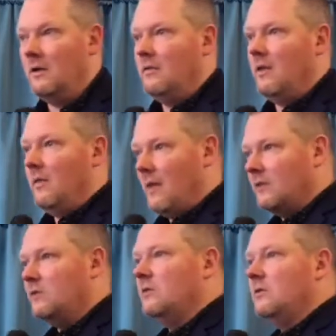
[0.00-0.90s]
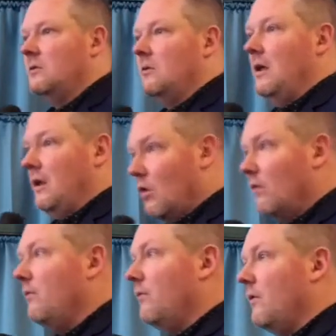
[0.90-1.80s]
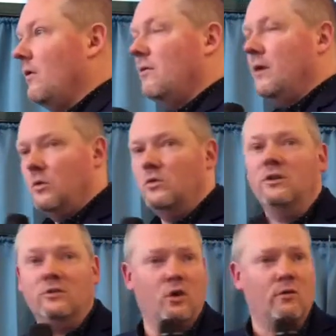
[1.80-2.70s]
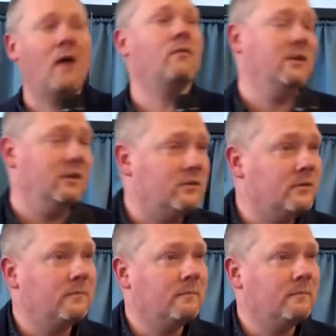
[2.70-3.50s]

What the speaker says: then that's enough for you to deserve having it.